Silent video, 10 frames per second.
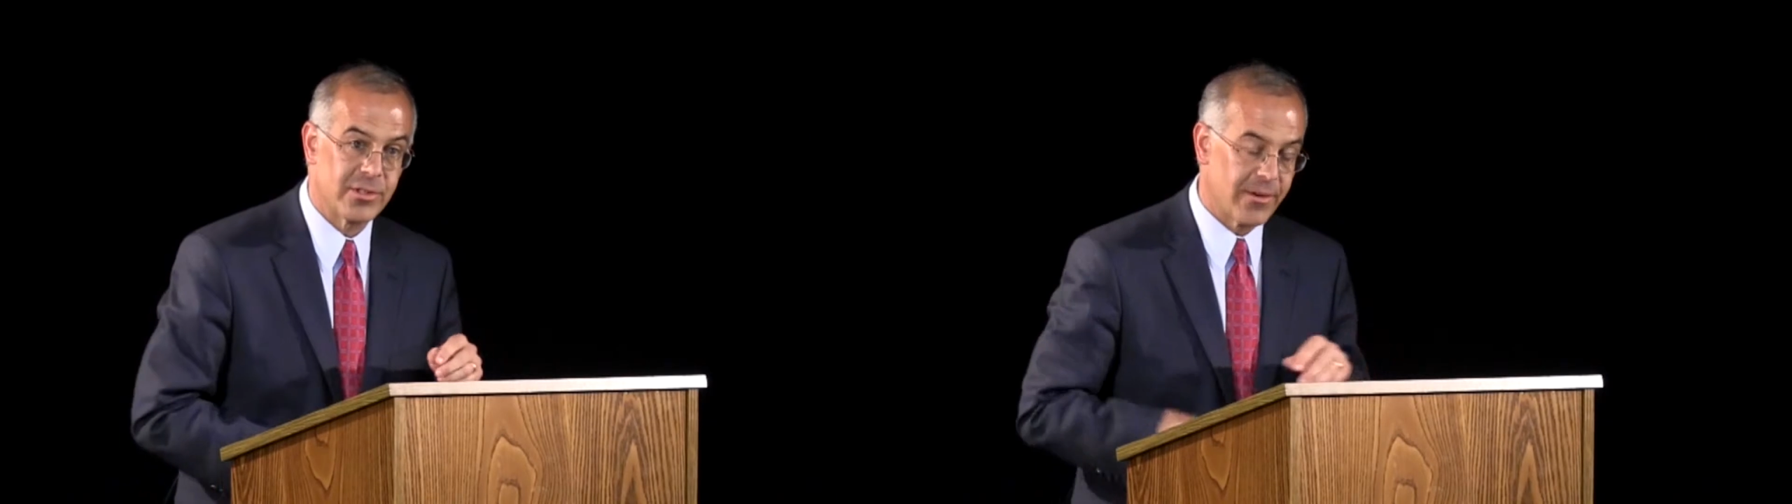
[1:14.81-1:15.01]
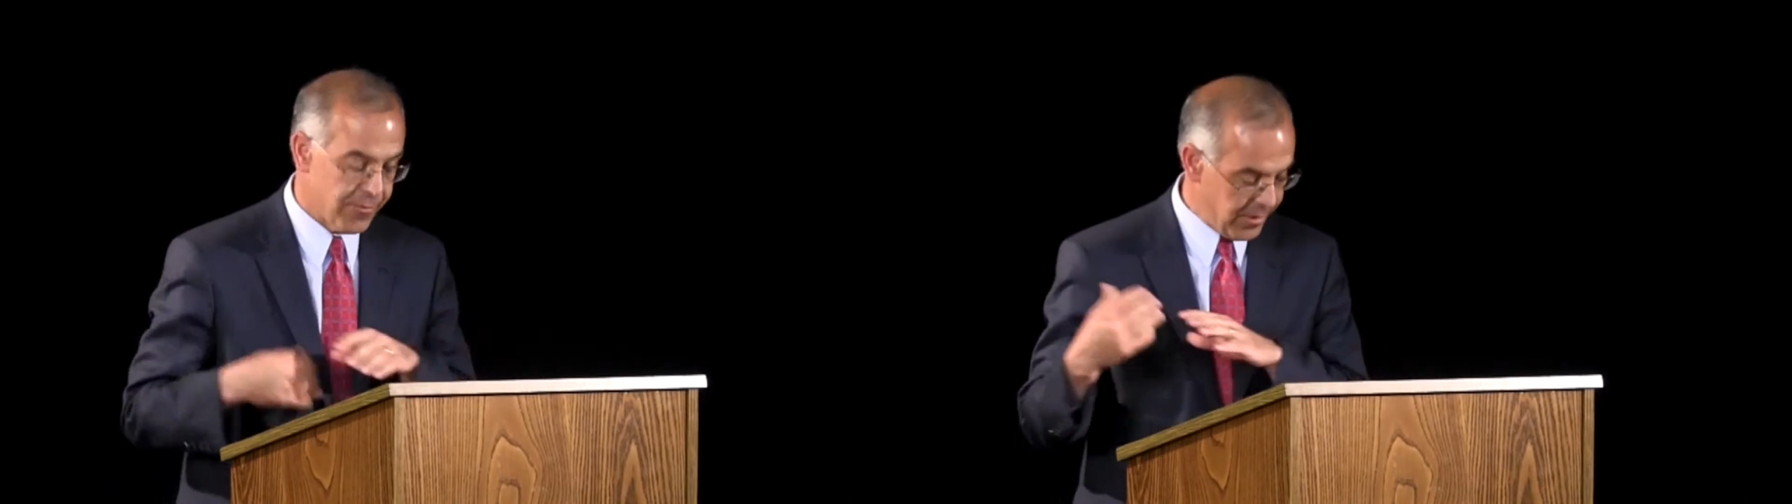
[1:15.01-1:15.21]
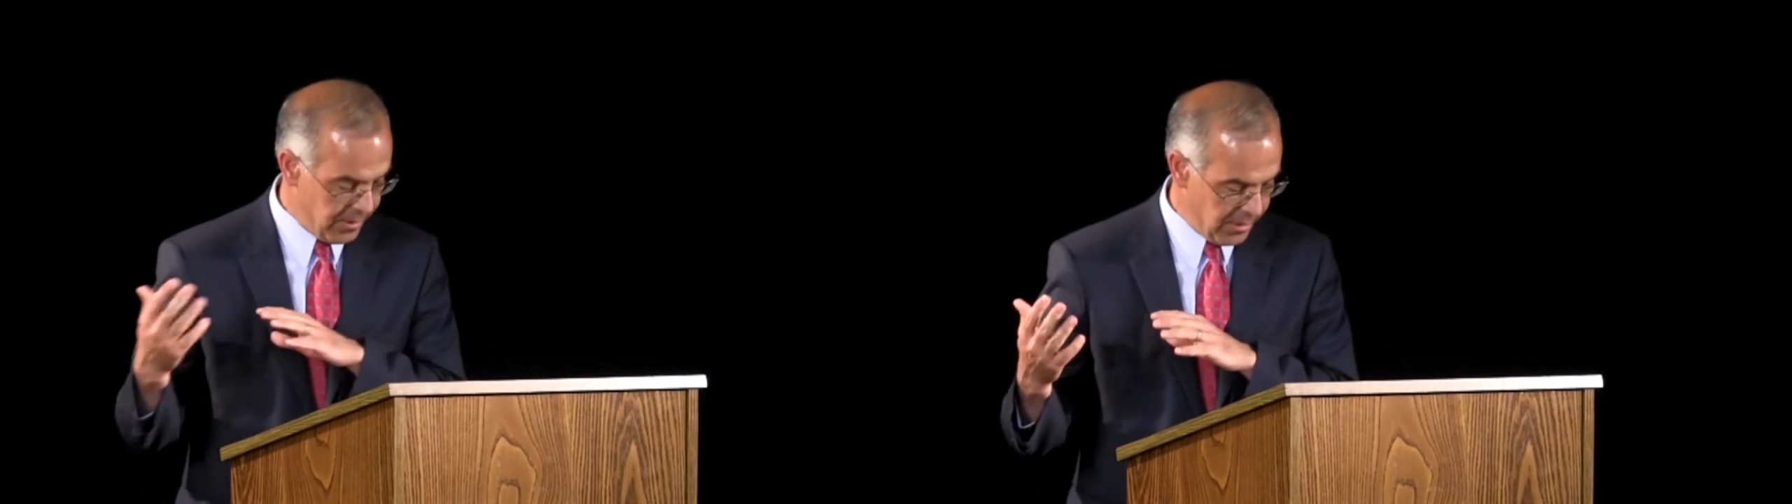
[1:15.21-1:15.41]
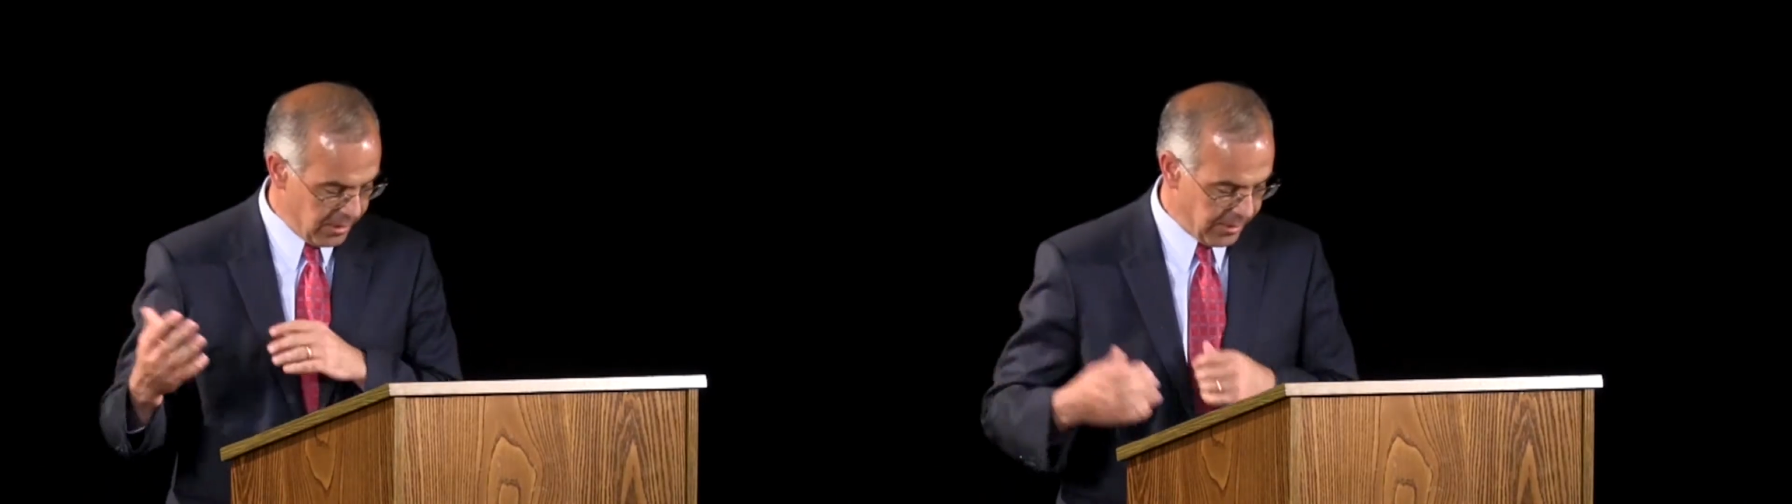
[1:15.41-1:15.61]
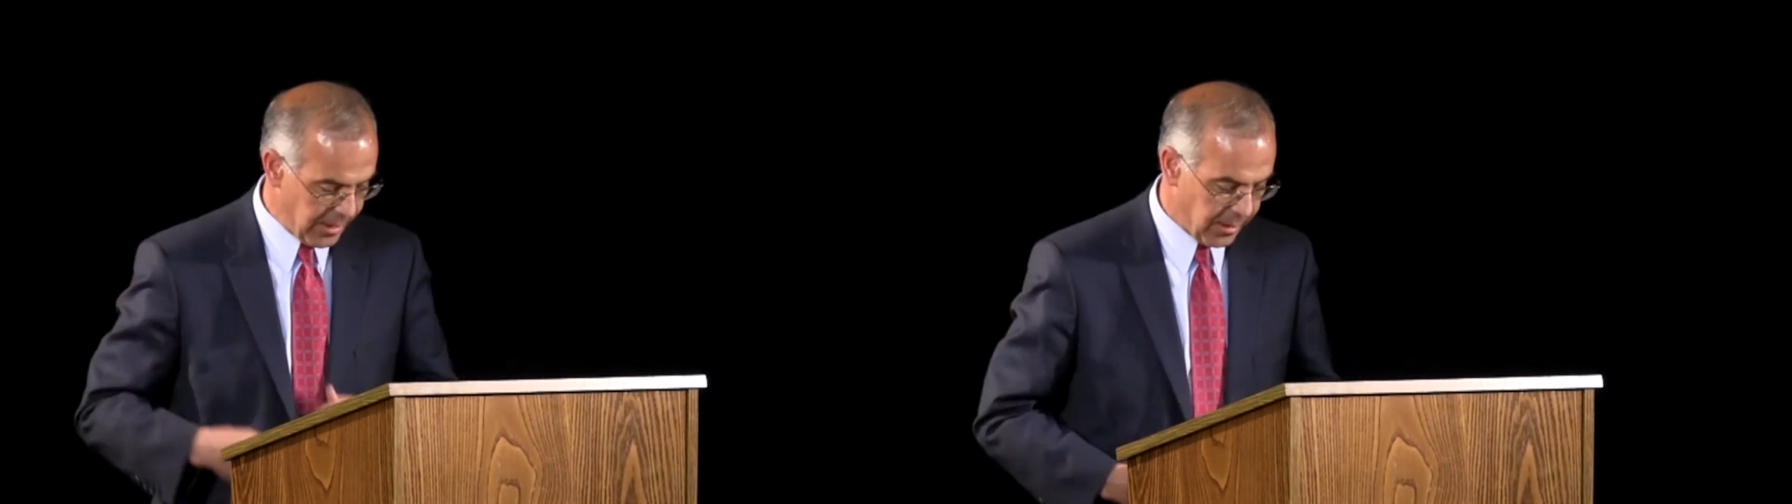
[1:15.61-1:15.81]
is different
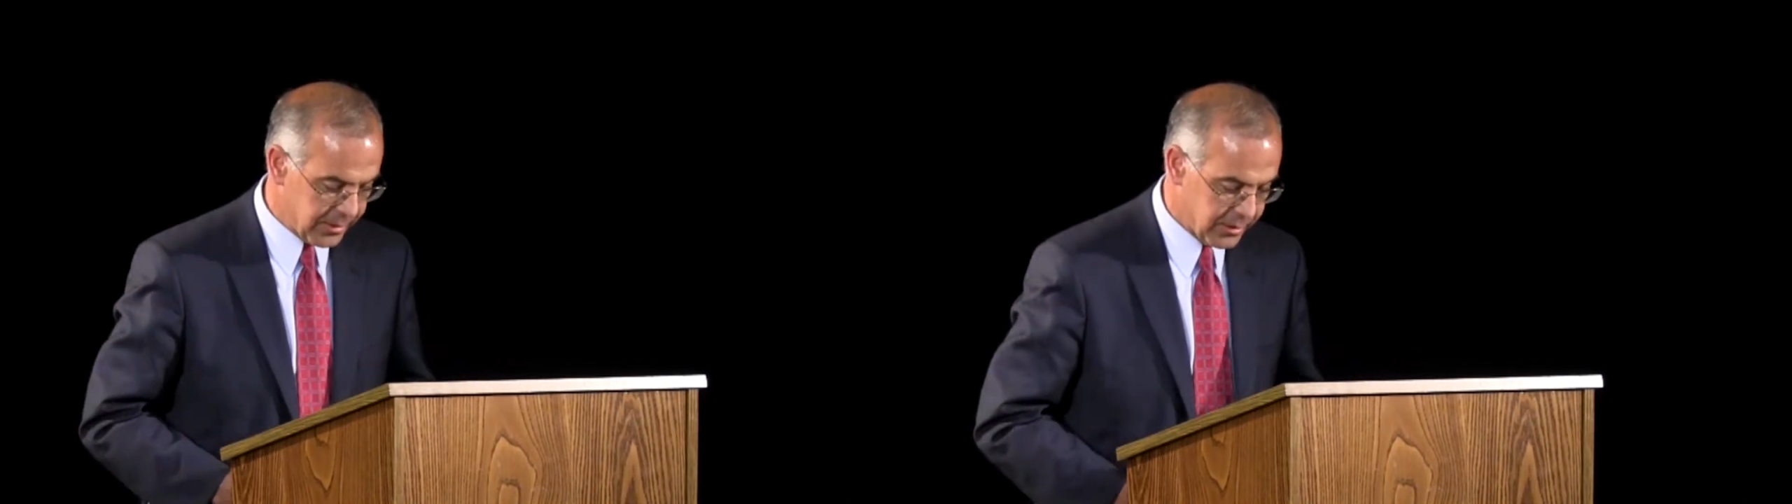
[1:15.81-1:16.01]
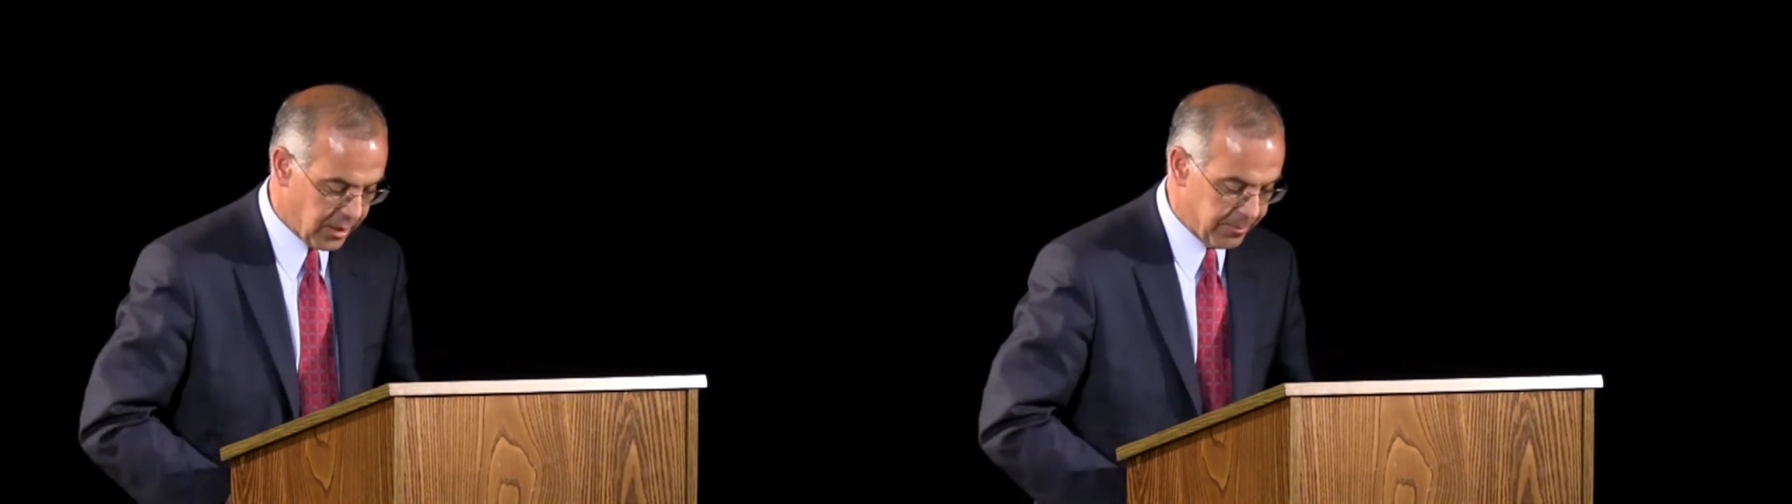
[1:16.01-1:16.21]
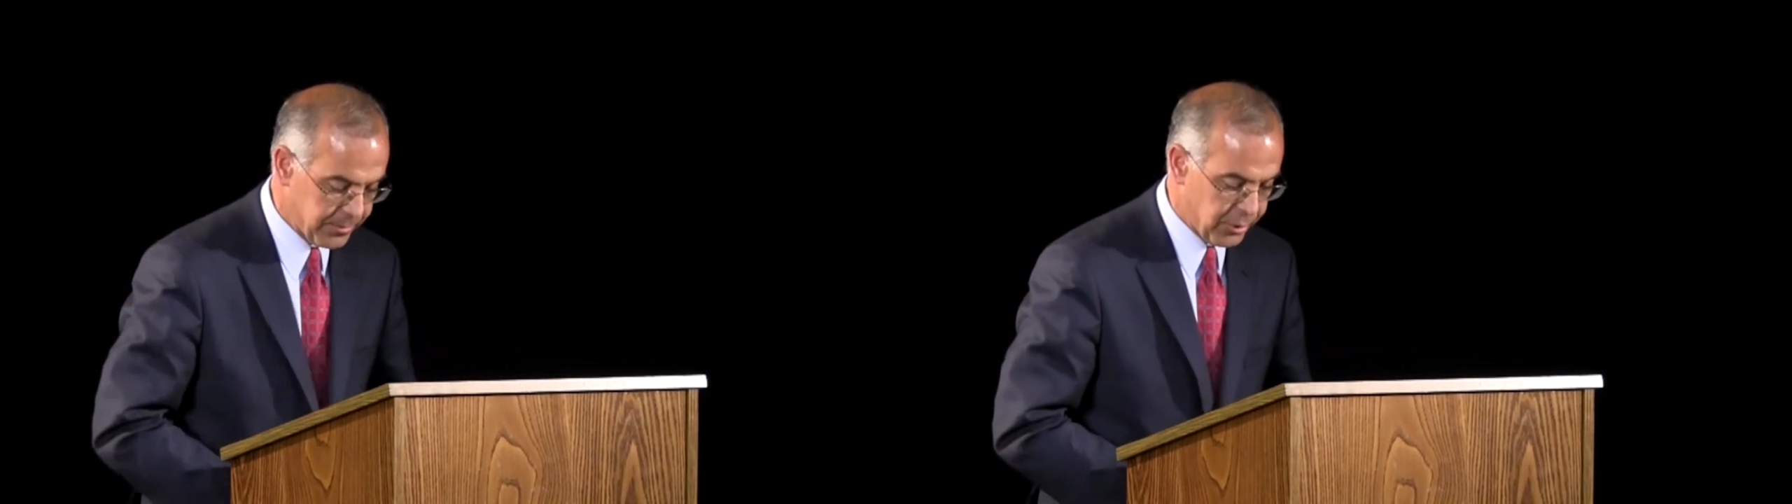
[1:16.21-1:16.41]
than some